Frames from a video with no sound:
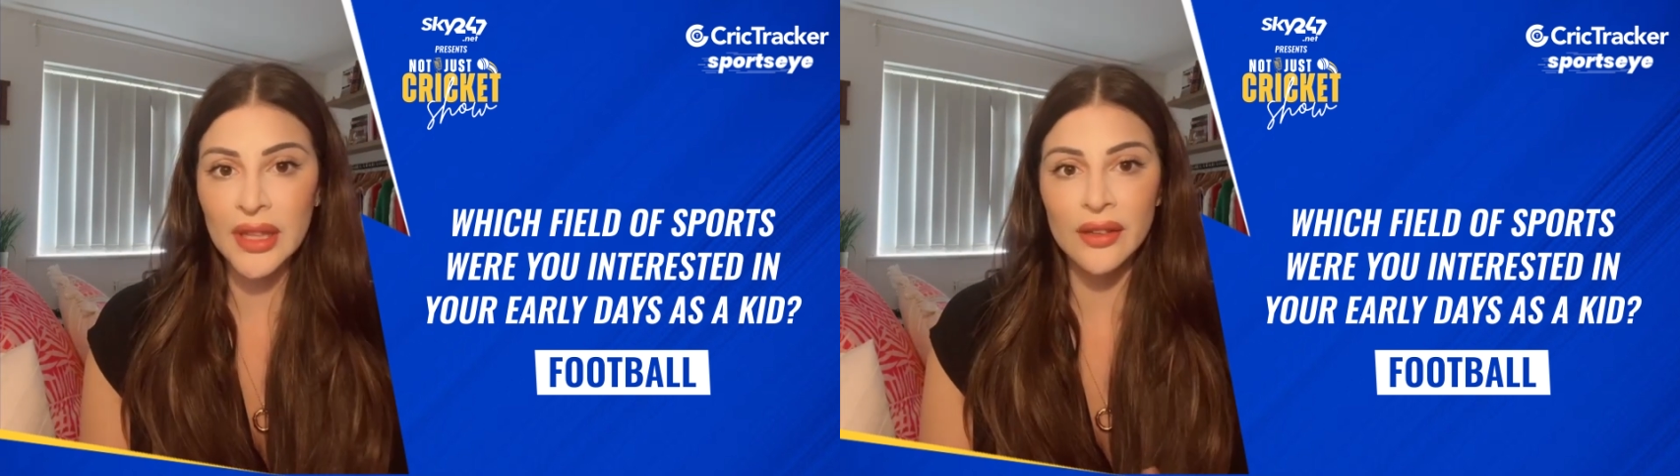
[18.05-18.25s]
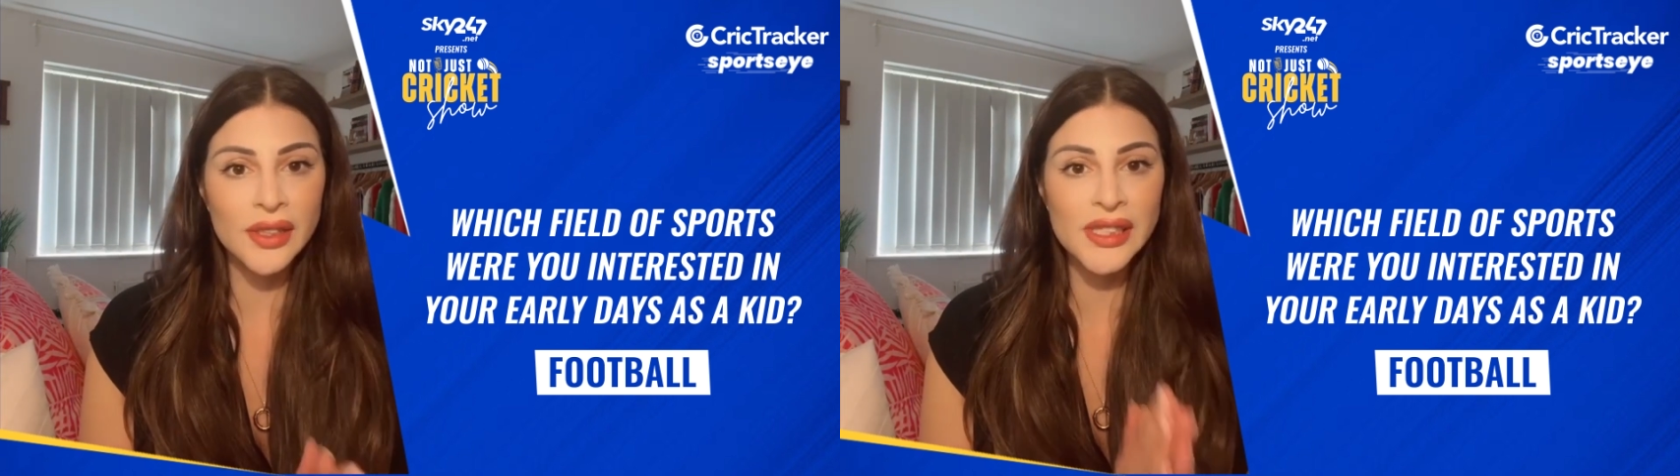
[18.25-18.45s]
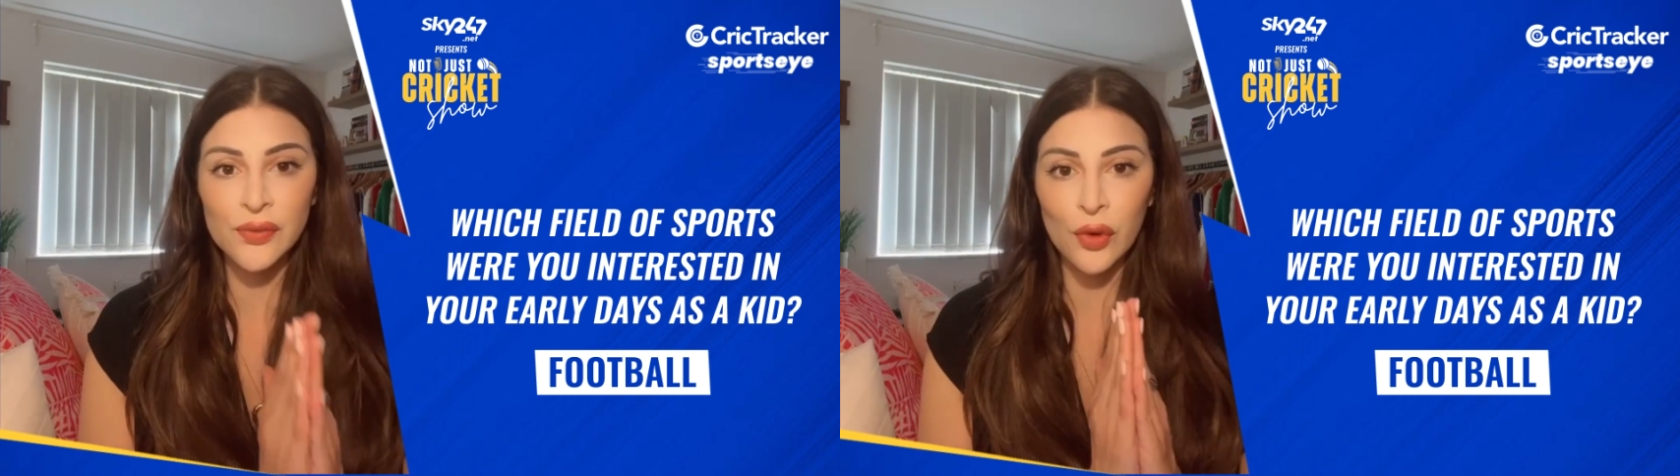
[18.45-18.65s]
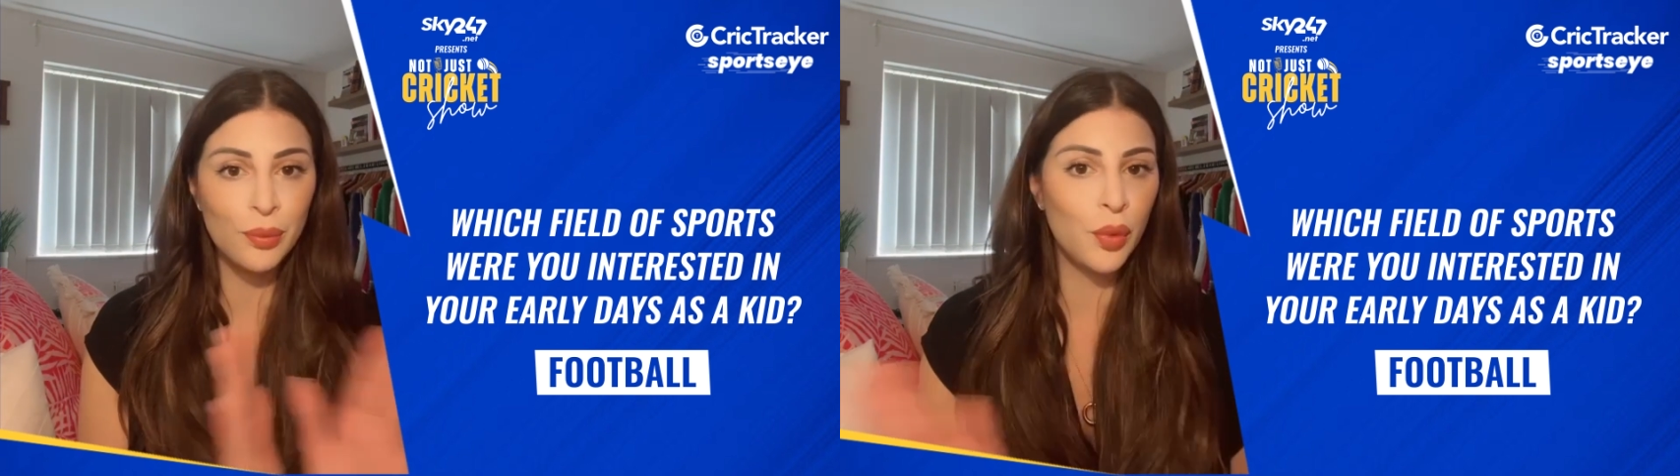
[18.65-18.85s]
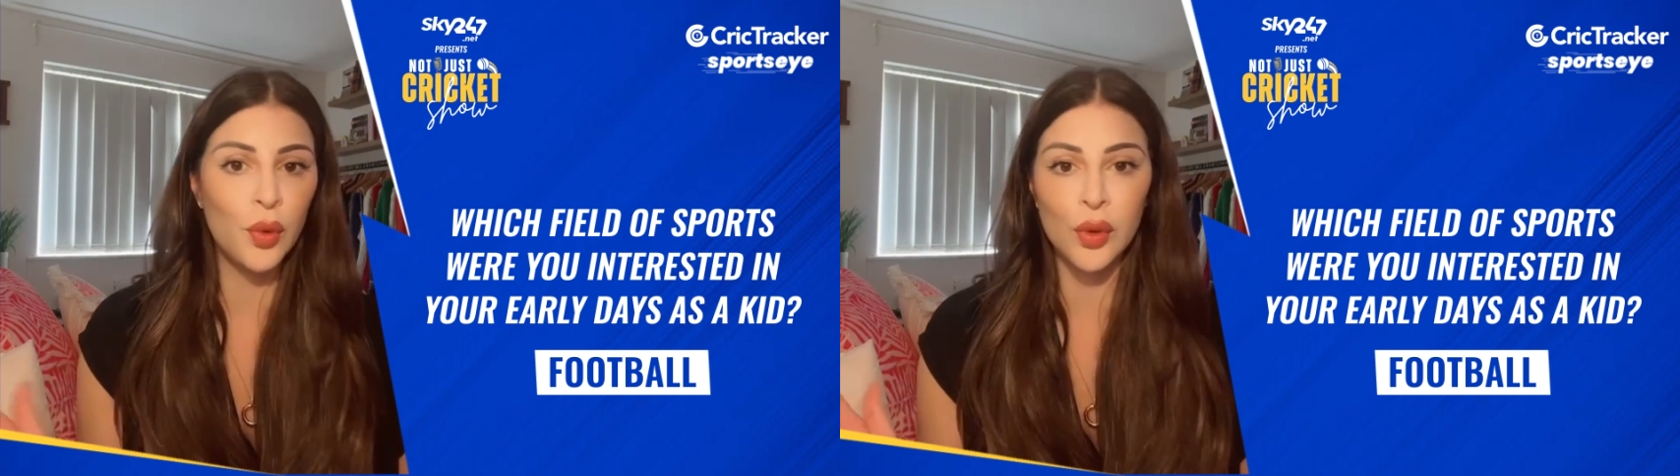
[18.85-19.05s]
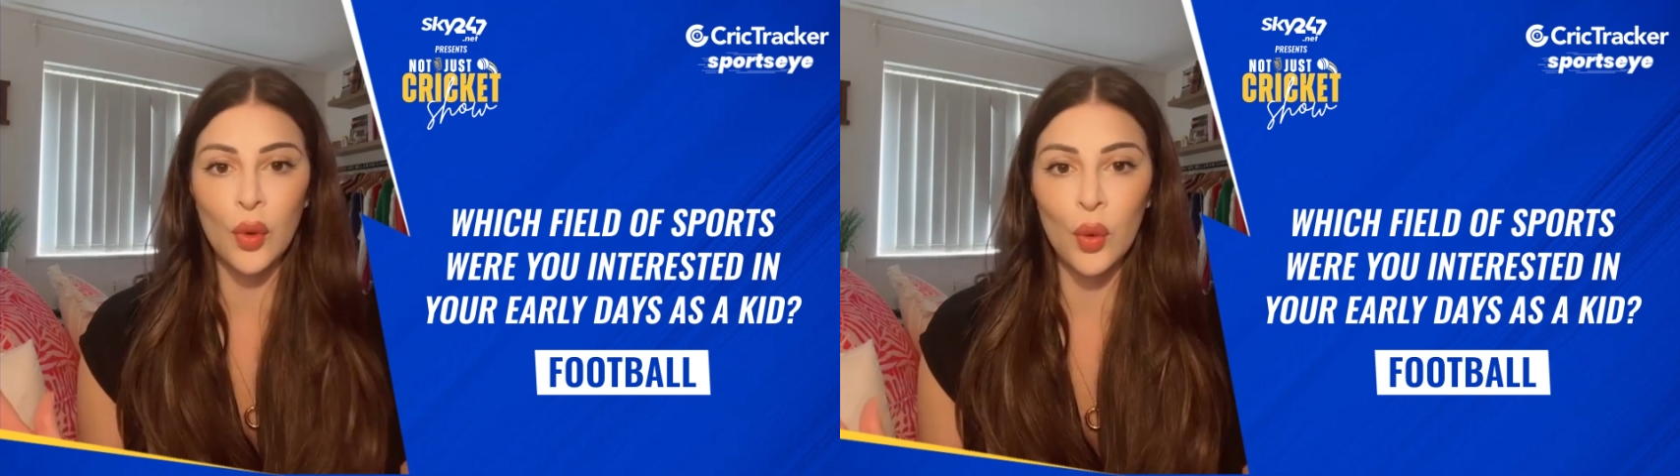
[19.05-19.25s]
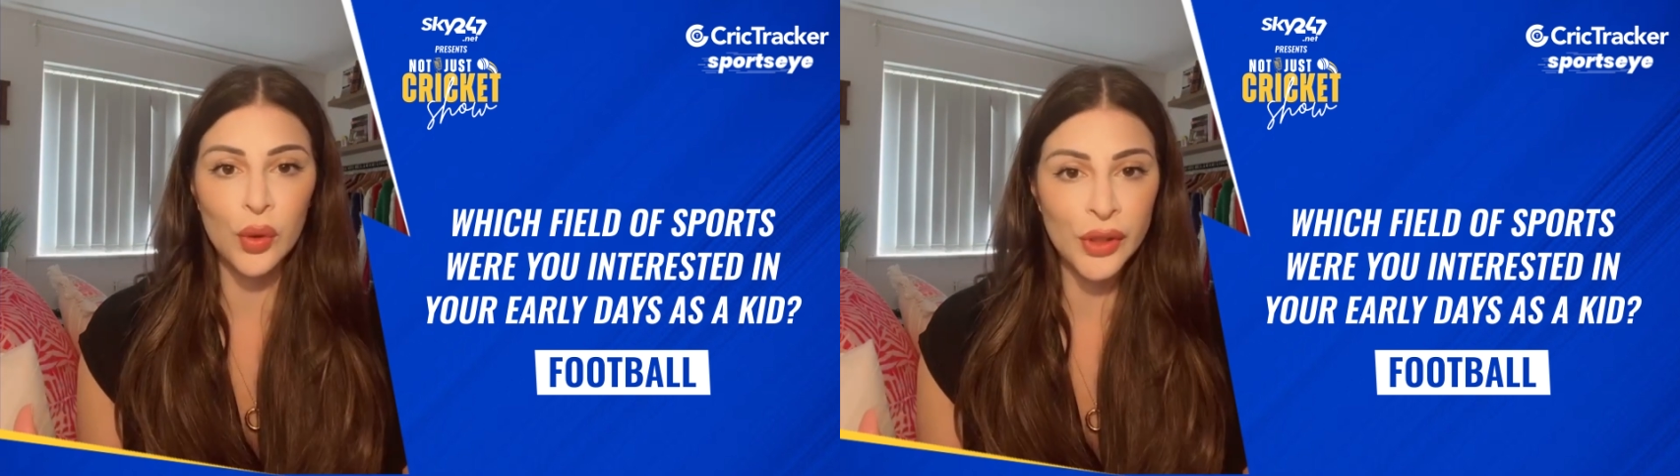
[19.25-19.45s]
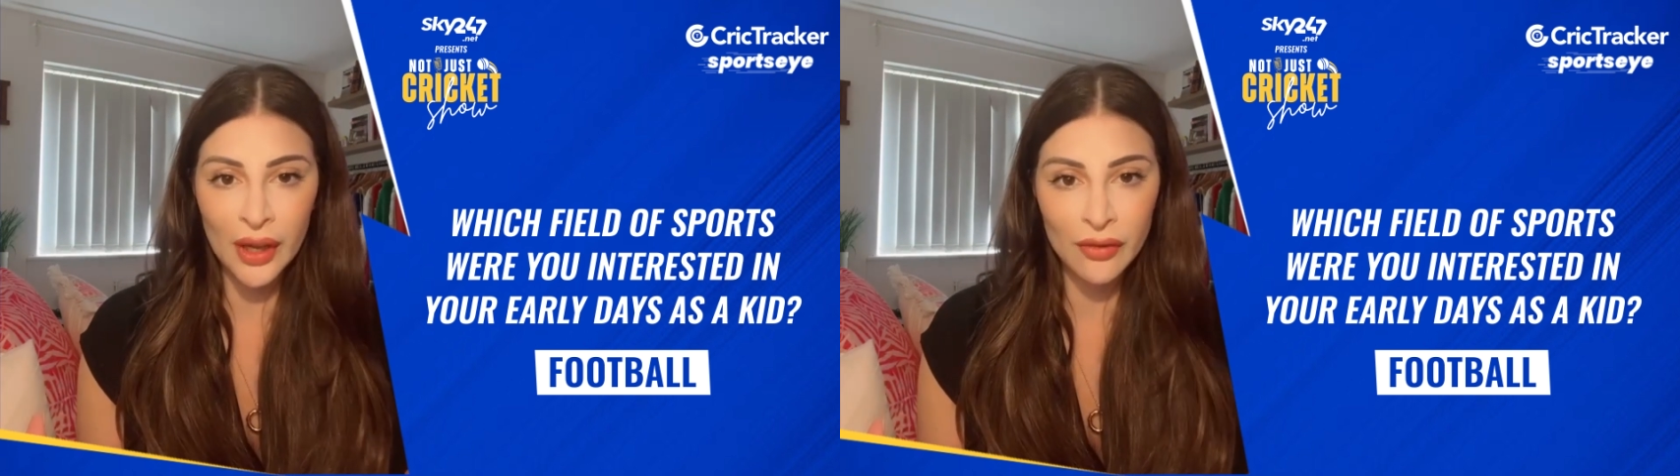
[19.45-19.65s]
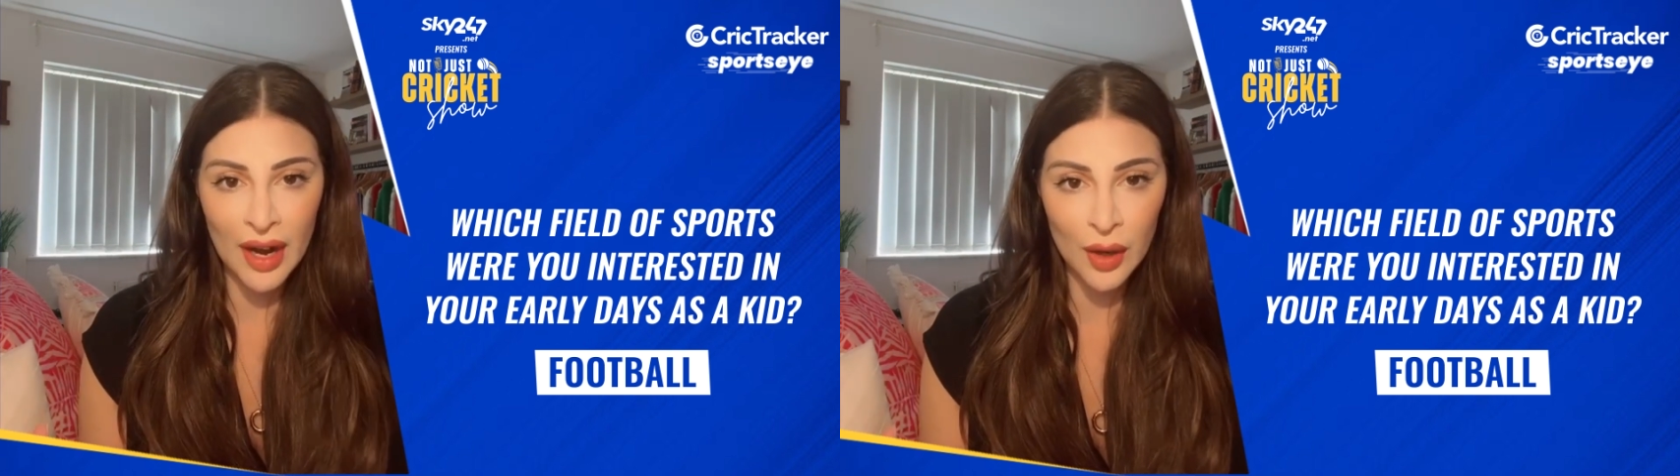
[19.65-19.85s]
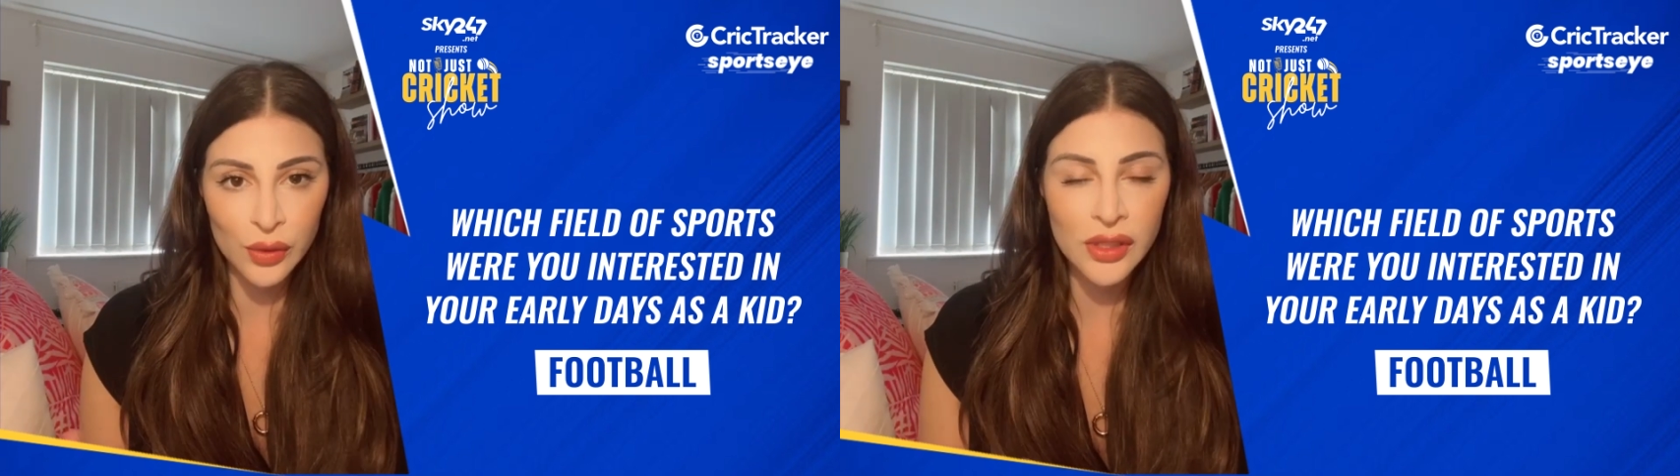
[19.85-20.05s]
there is football all year
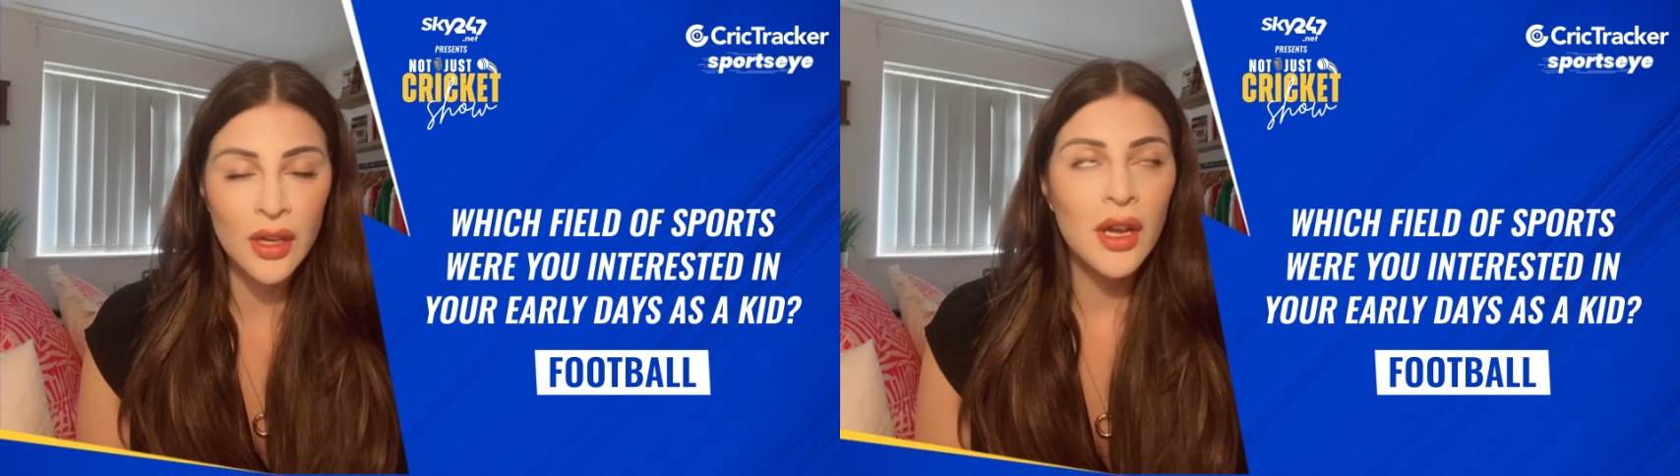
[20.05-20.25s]
round.